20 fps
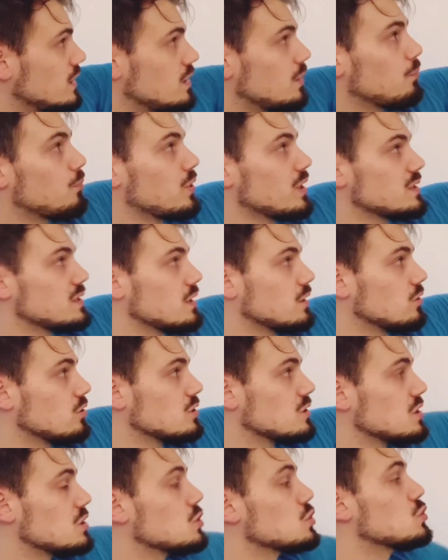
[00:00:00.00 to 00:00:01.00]
the present
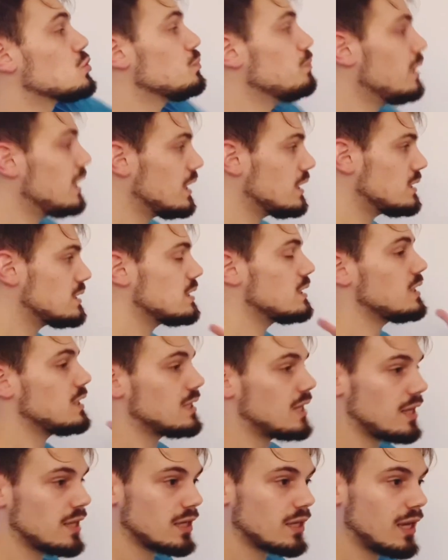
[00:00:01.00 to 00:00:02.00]
continuous. But
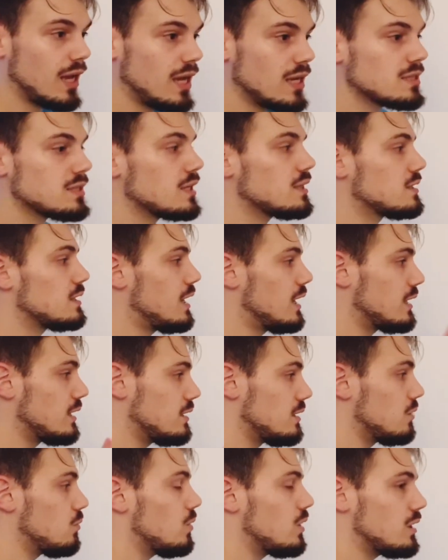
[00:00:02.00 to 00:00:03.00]
in other cases, like
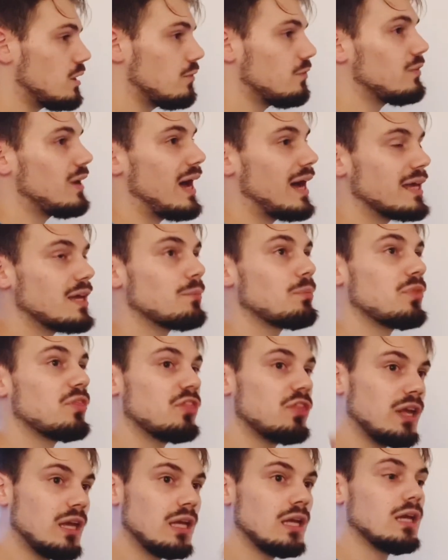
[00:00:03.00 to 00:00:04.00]
in the one of I am
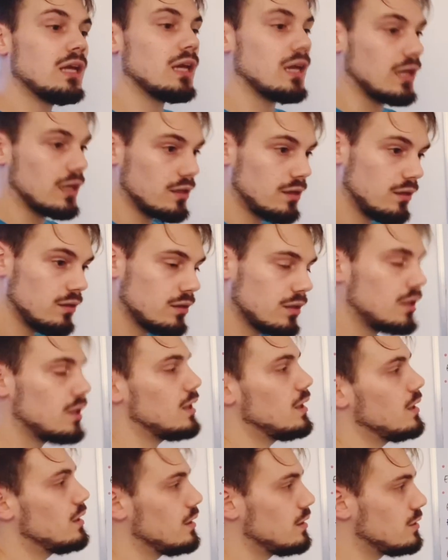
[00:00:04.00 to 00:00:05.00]
thinking,
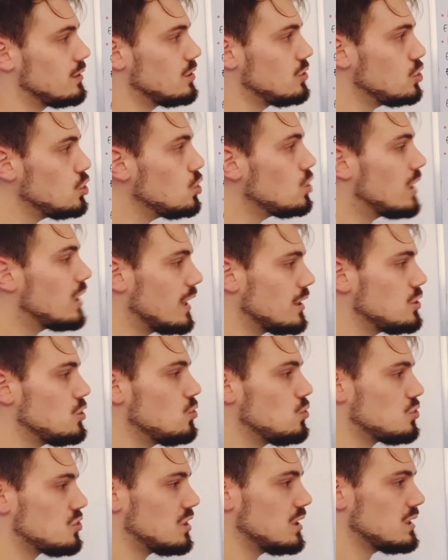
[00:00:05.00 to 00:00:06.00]
you can
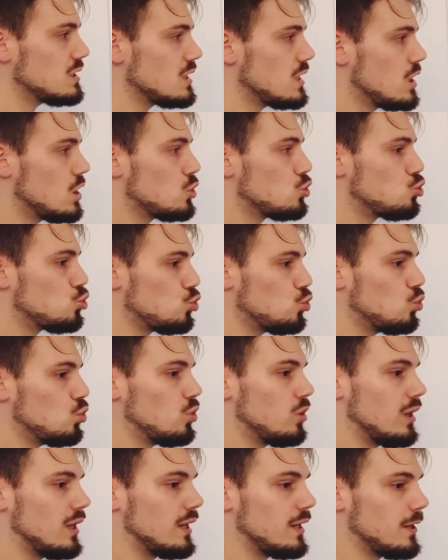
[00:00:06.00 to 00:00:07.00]
use it
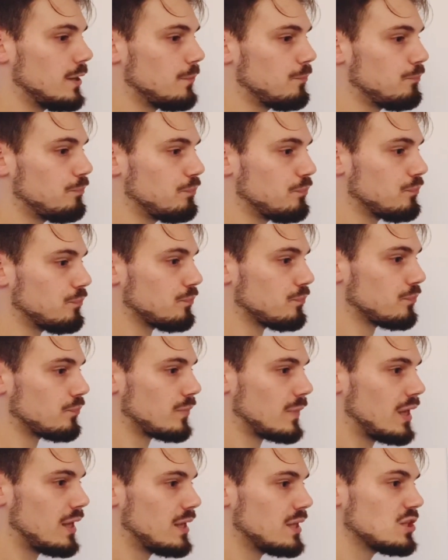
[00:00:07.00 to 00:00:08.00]
to
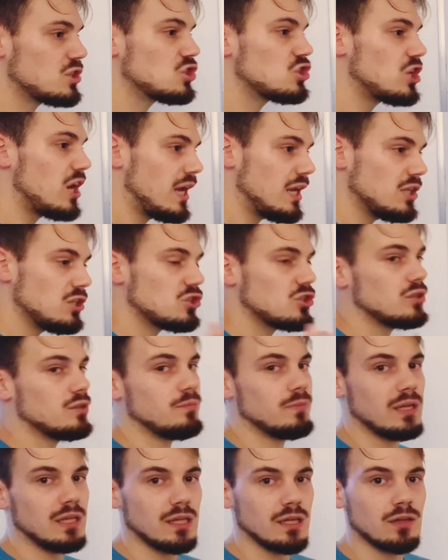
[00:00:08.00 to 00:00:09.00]
change the
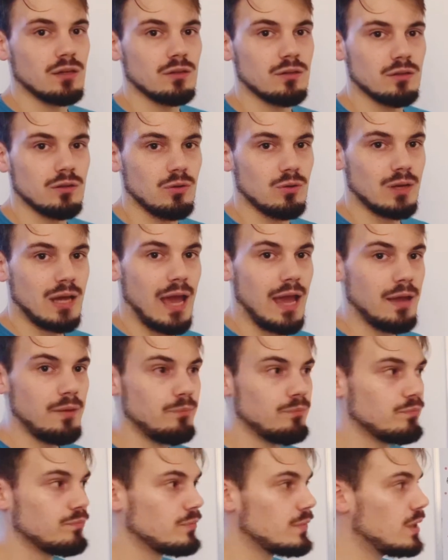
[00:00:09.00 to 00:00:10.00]
meaning,
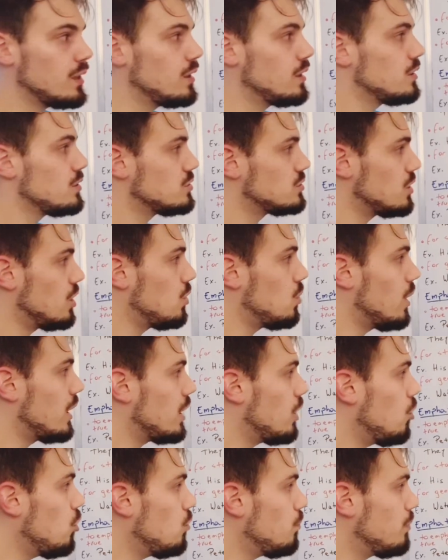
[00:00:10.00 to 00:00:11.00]
okay? So I
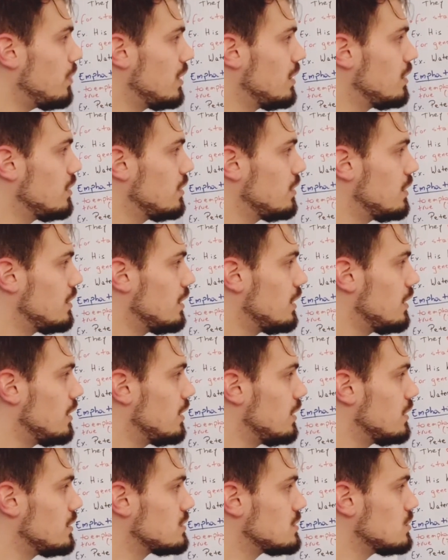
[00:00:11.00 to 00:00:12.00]
hope,
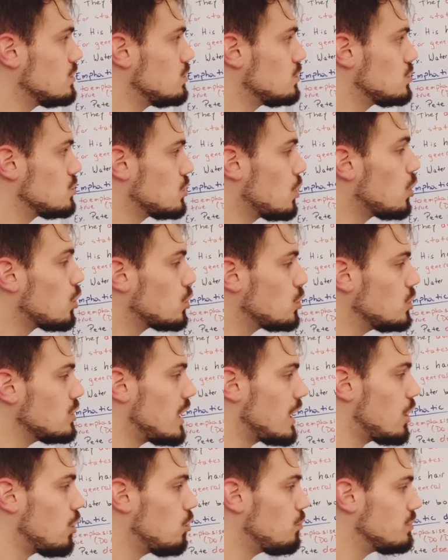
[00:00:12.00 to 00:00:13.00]
to conclude,
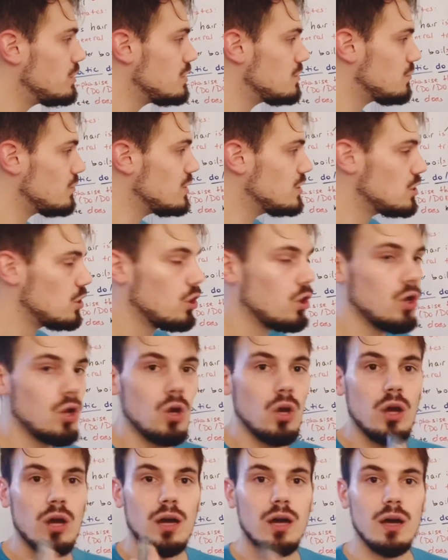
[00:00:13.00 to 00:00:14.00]
I hope this video
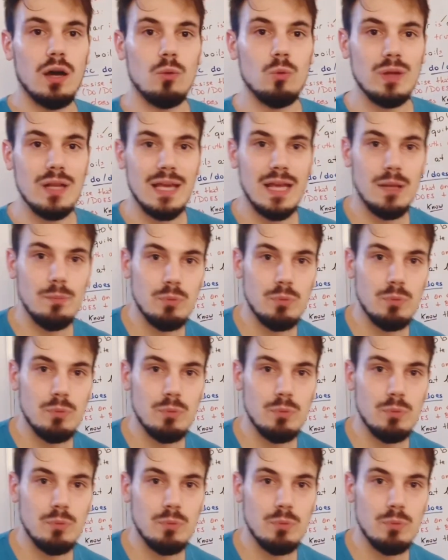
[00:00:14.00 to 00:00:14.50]
will help